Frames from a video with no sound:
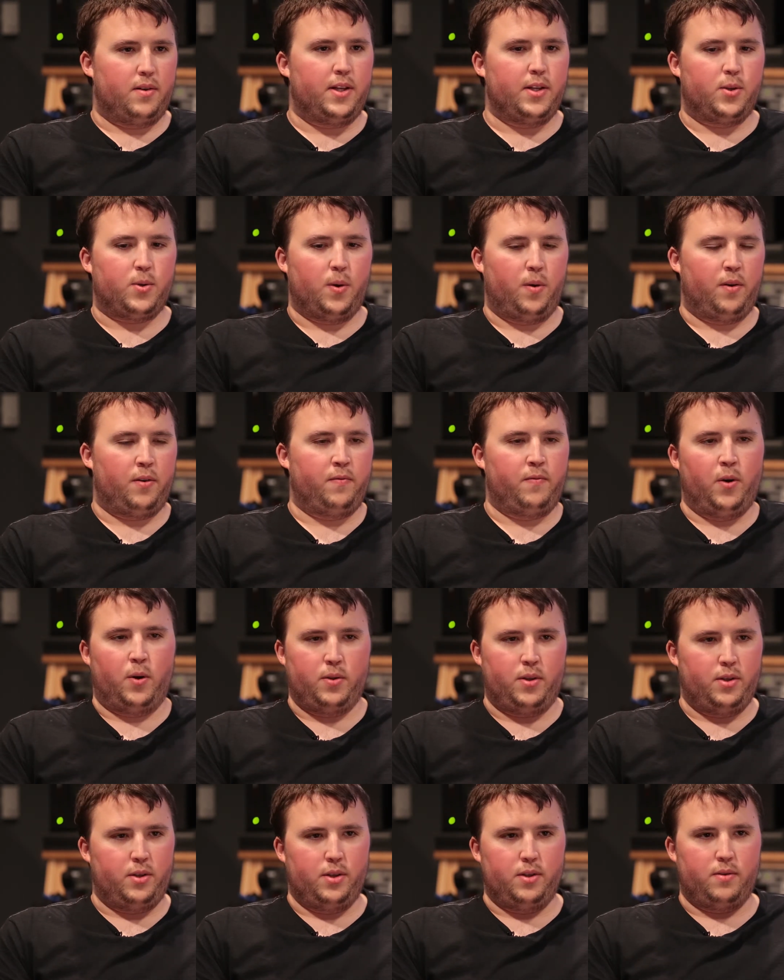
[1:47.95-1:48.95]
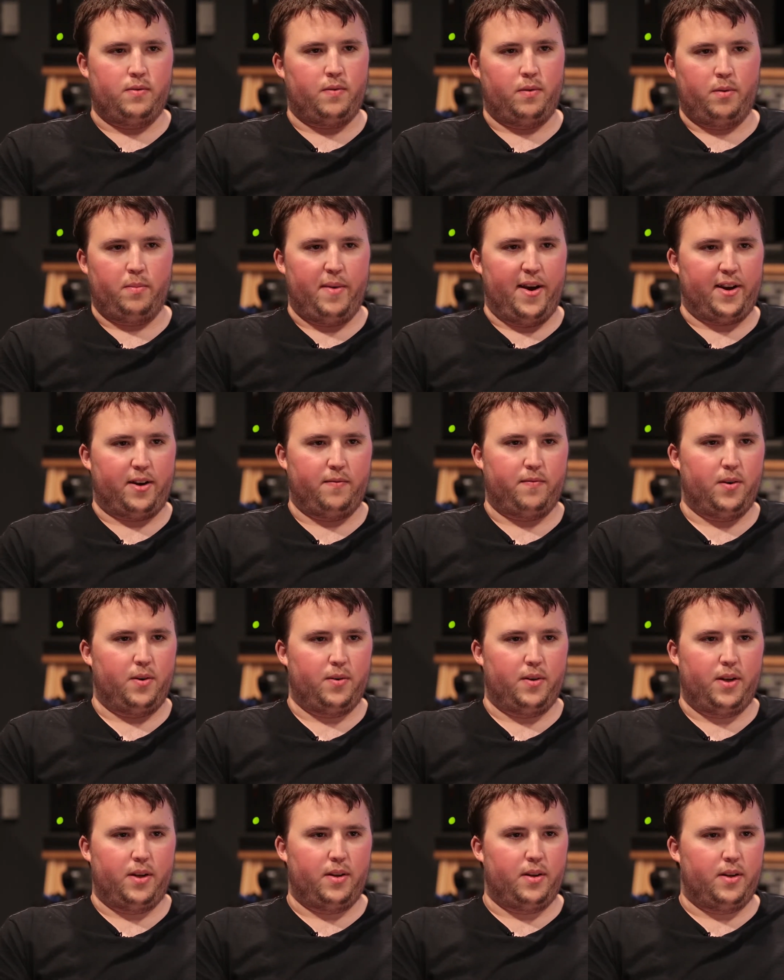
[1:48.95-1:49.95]
controlling voltages from the
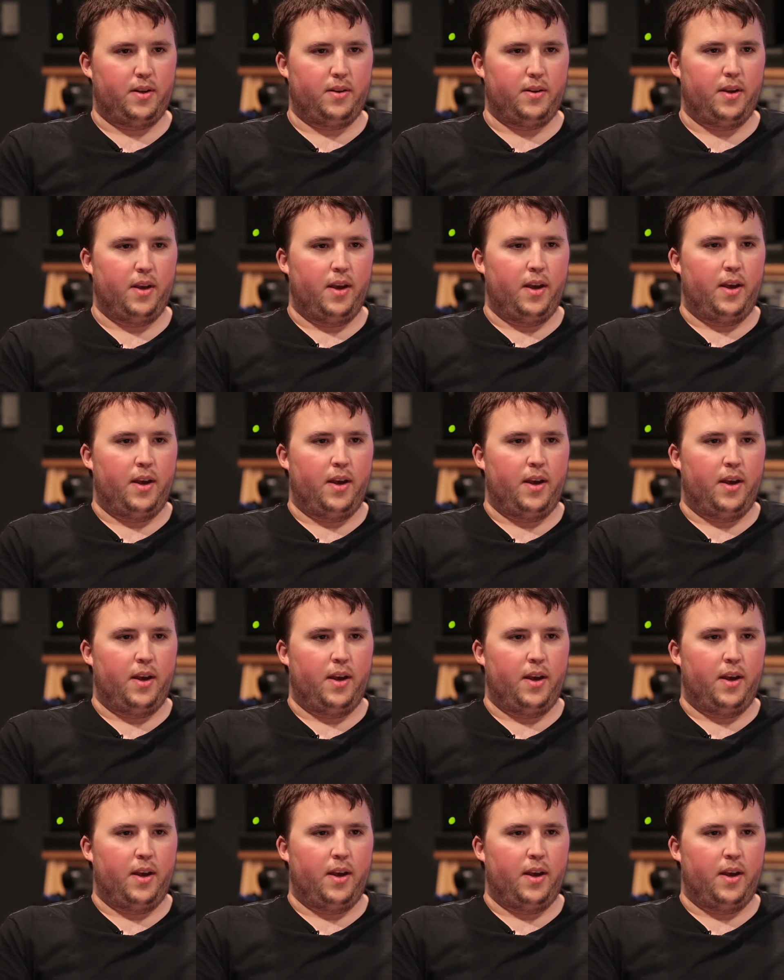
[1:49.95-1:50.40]
microphone in,